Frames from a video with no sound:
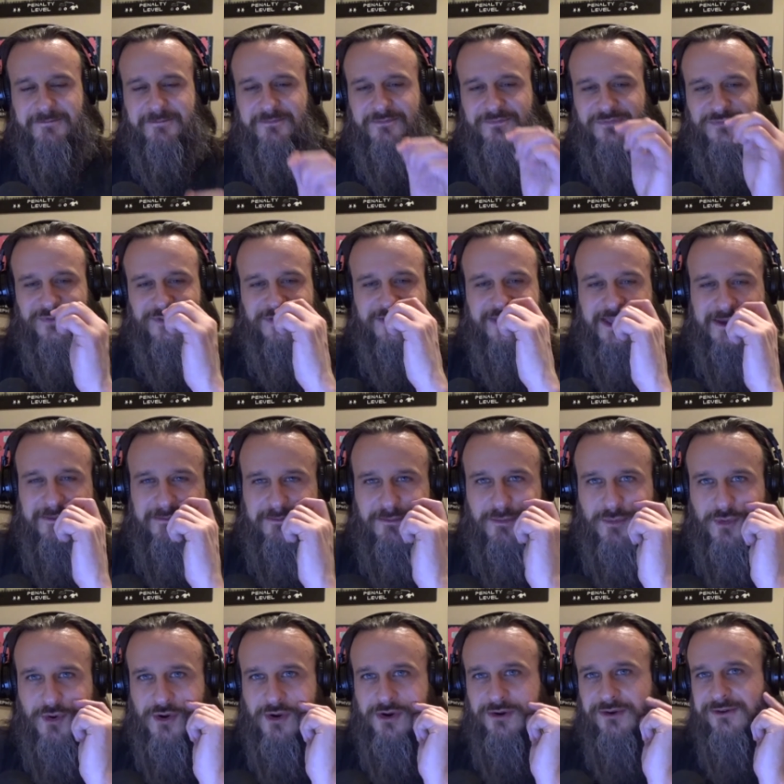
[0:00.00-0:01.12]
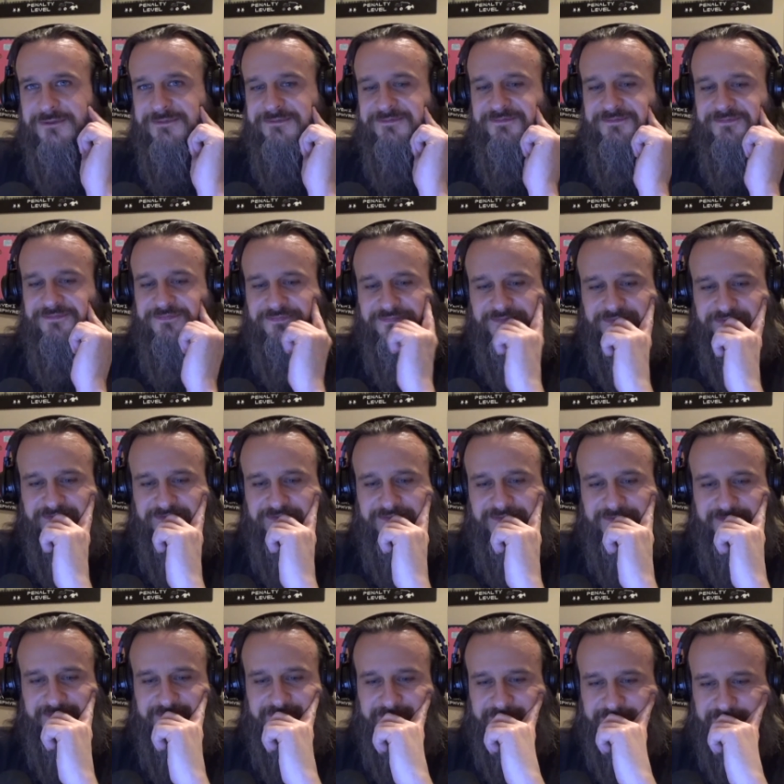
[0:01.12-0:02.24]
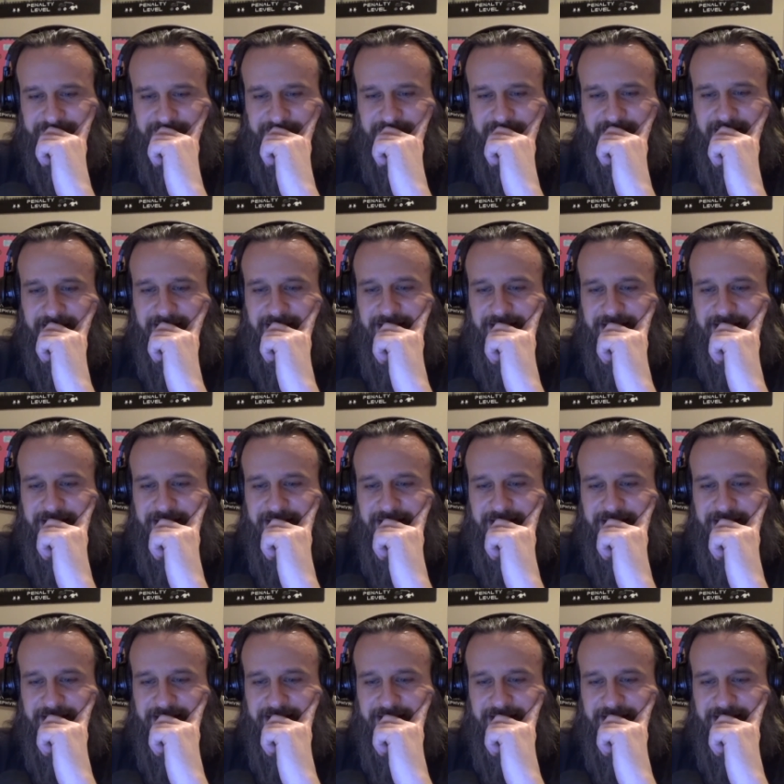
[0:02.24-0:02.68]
Yeah, yeah, but Merle? It's not. I don't think it's the same.